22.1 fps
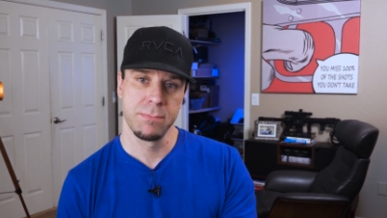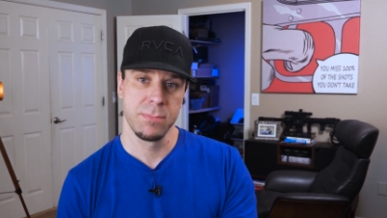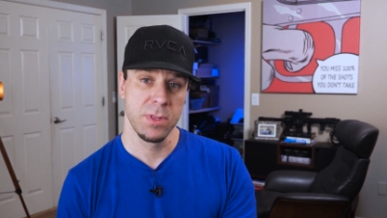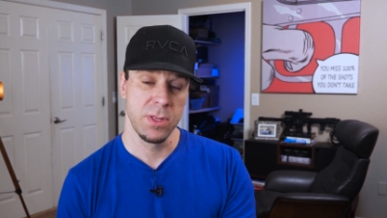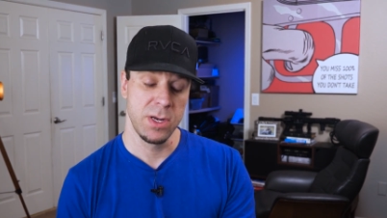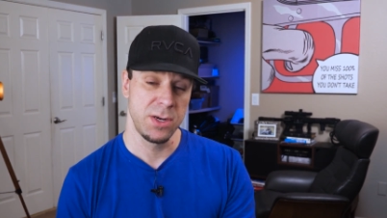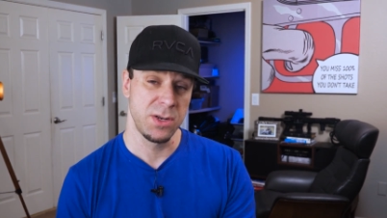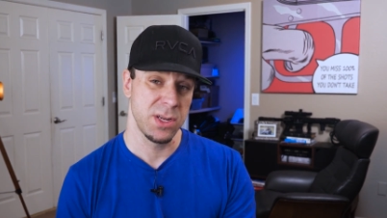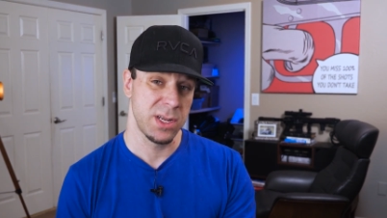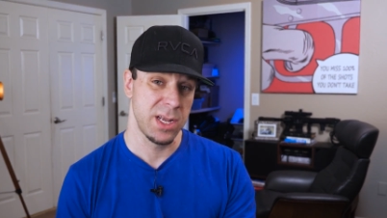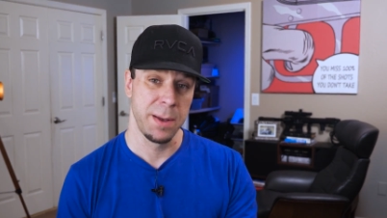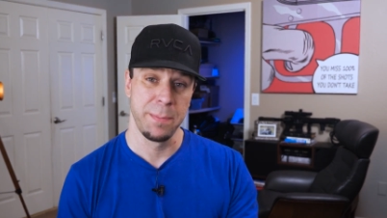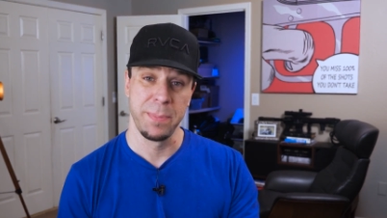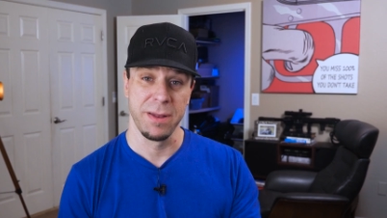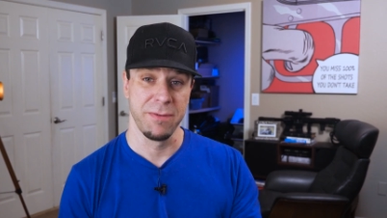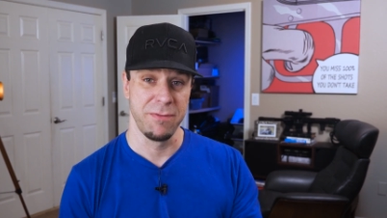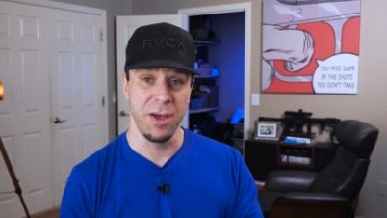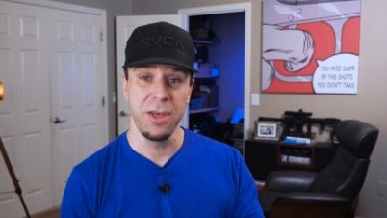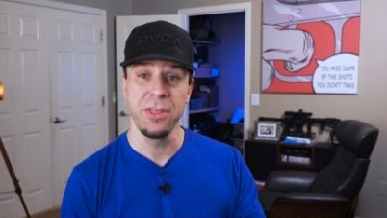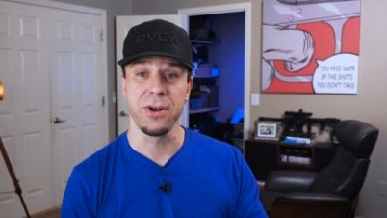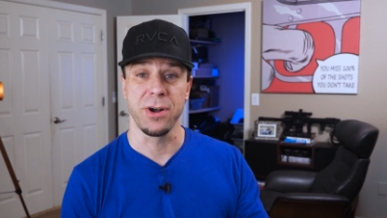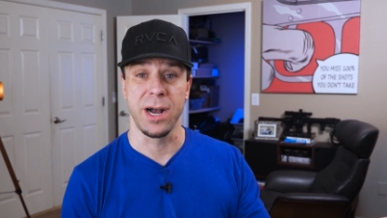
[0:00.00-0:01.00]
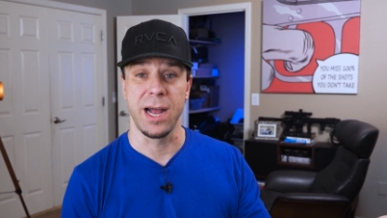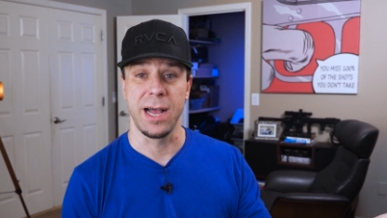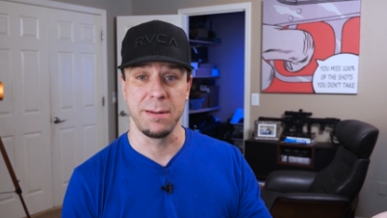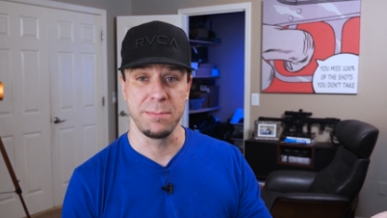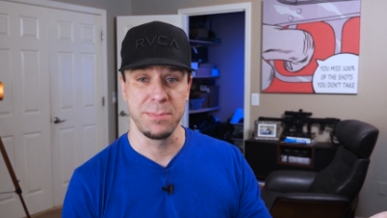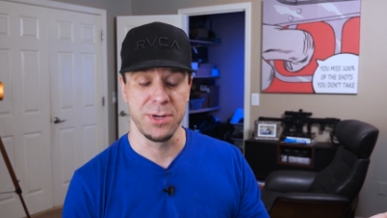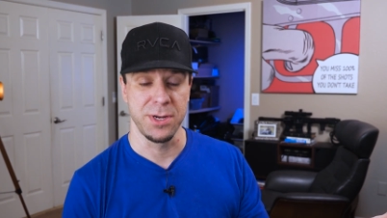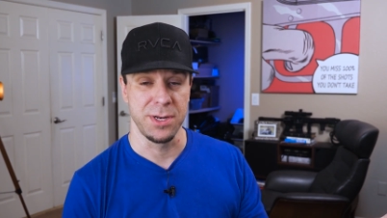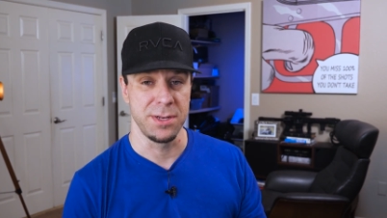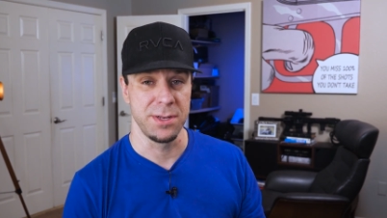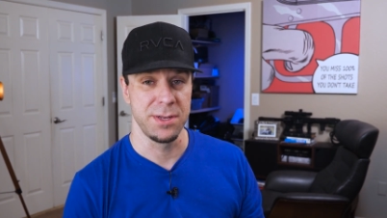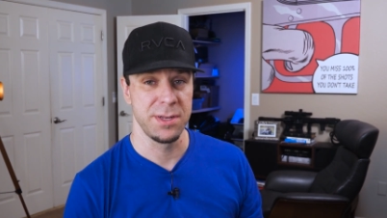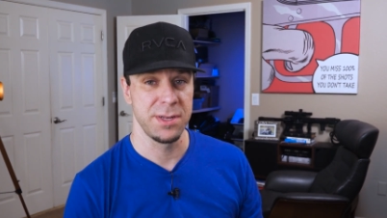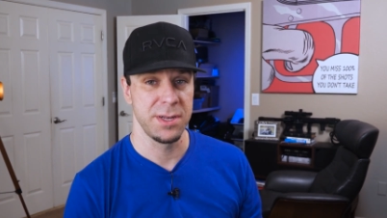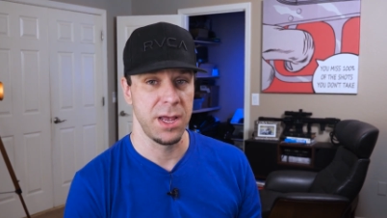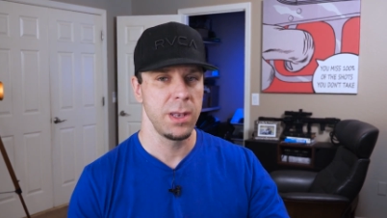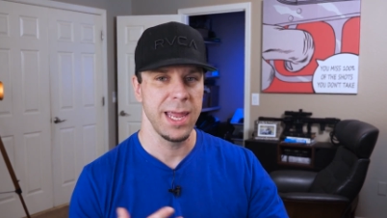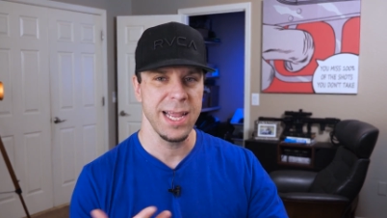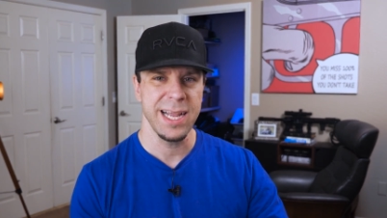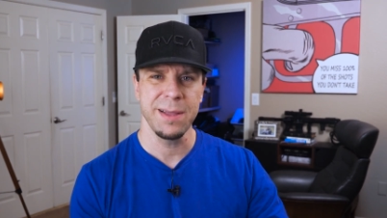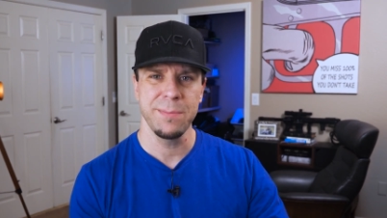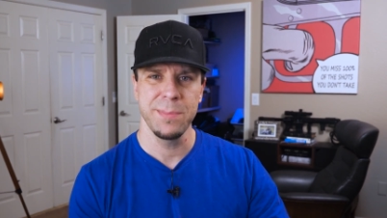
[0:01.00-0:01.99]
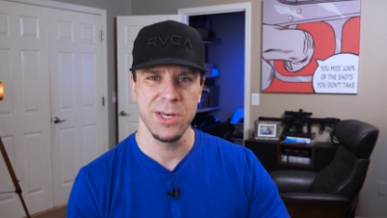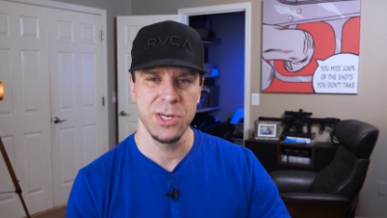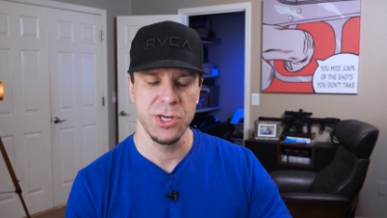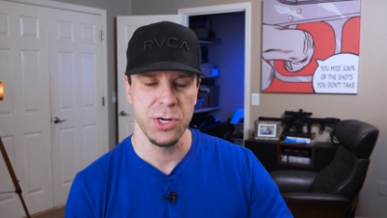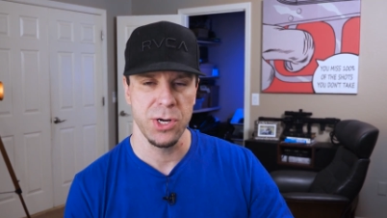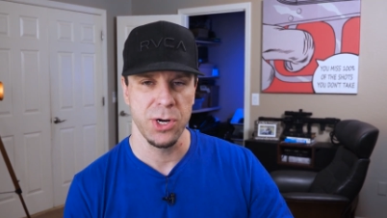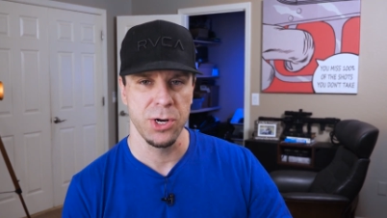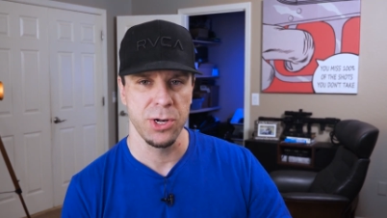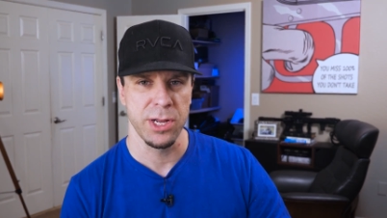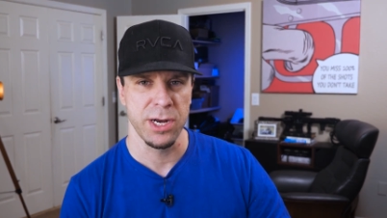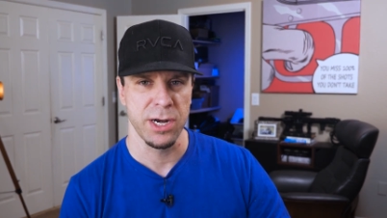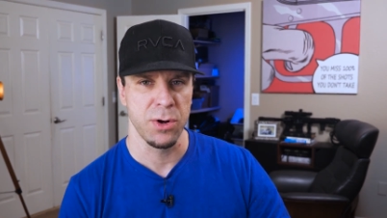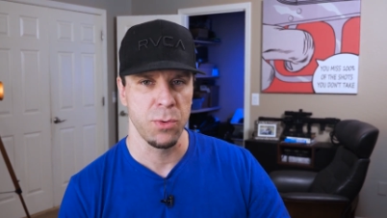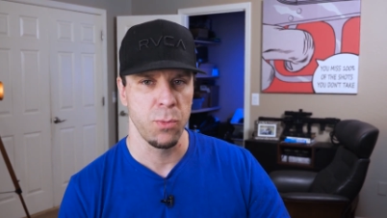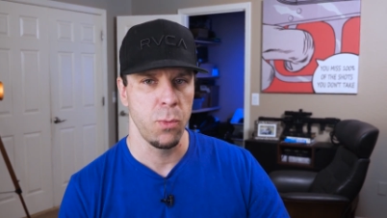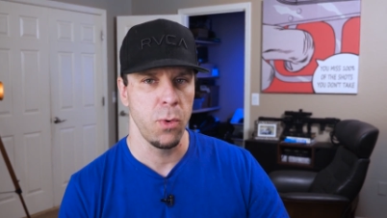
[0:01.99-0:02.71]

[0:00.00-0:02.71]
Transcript: there's a couple of other options. Like I mentioned earlier,